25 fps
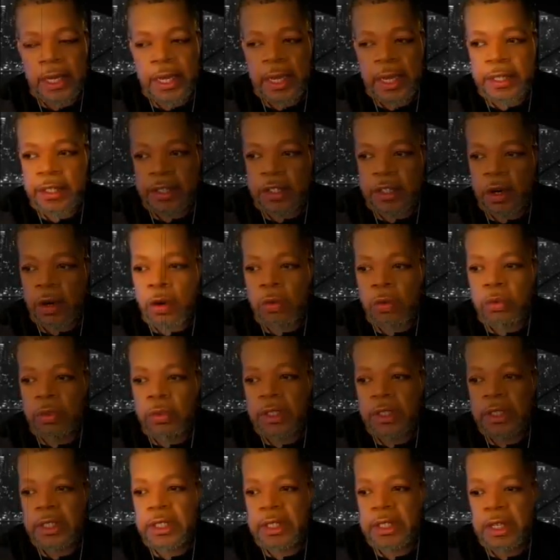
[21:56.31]
And the
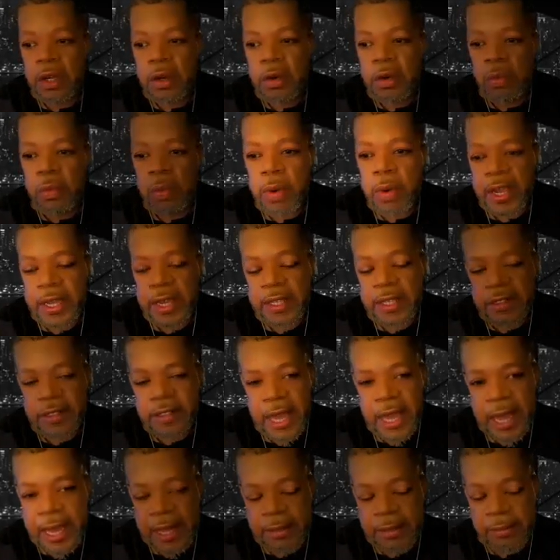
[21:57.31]
only way
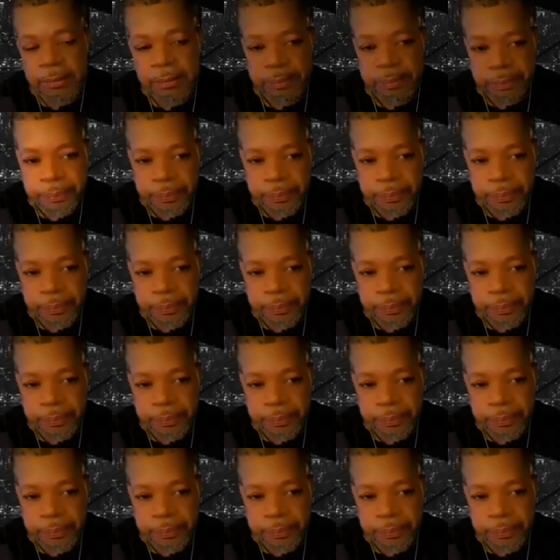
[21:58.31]
that